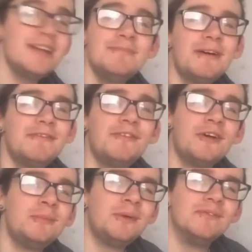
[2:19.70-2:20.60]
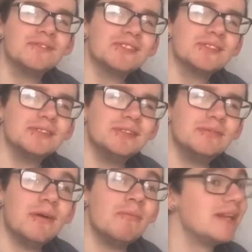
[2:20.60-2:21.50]
in about 4 months,
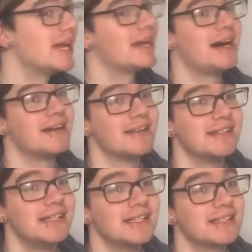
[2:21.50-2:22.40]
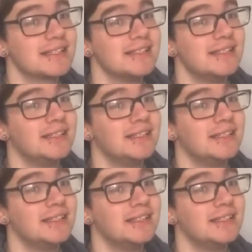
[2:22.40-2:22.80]
when we get out of this,